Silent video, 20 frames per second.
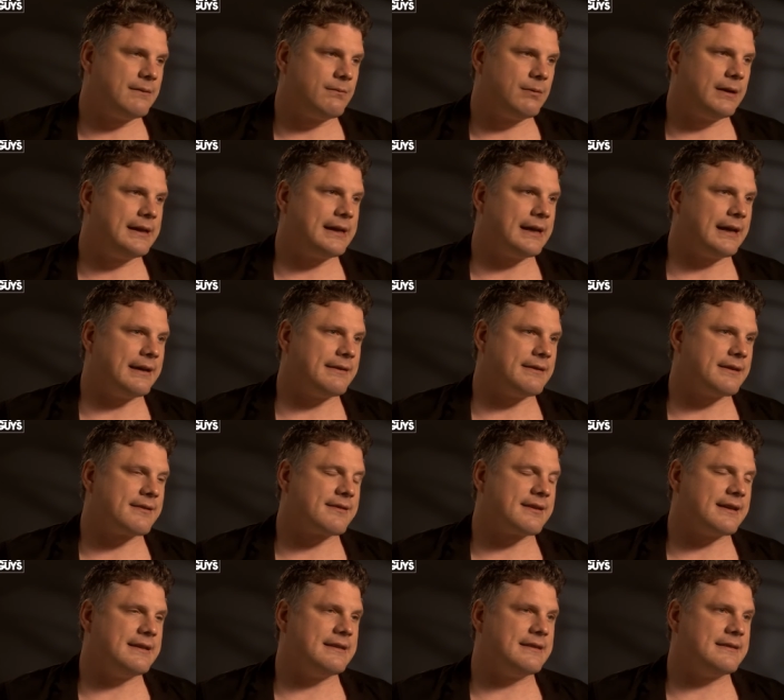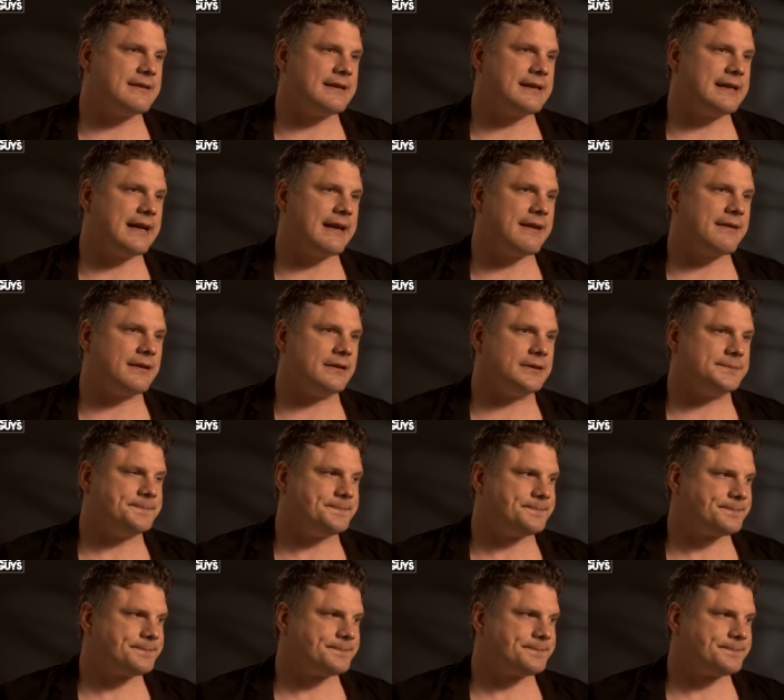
we cut the scene together.